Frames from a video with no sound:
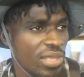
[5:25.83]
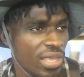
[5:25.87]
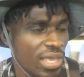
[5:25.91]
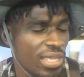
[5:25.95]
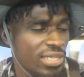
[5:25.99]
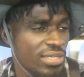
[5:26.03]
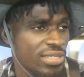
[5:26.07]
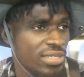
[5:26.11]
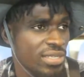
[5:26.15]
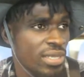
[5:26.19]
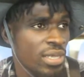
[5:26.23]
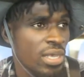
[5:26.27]

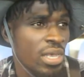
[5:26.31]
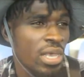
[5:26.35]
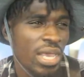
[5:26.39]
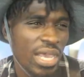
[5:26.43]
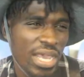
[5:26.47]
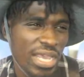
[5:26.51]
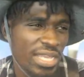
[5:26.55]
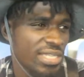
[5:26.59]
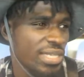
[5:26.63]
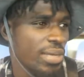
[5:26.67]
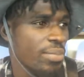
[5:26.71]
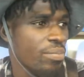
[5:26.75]
Yes,
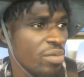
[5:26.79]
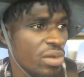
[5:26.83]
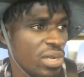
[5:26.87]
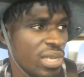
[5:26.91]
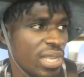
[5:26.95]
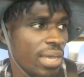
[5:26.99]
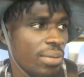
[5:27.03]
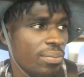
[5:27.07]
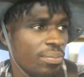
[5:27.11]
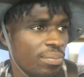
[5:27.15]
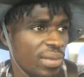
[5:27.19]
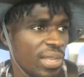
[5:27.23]
he's a
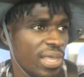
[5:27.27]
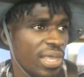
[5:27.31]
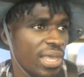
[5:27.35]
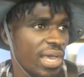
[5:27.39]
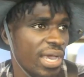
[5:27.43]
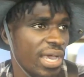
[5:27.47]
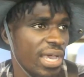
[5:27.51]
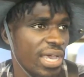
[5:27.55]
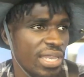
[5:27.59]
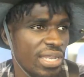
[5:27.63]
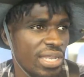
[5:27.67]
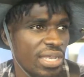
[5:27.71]
brilliant player,
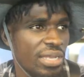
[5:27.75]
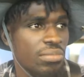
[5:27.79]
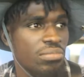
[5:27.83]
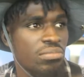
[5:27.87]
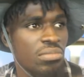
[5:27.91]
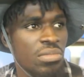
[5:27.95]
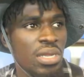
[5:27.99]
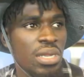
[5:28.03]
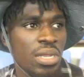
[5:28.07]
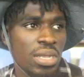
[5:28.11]
and then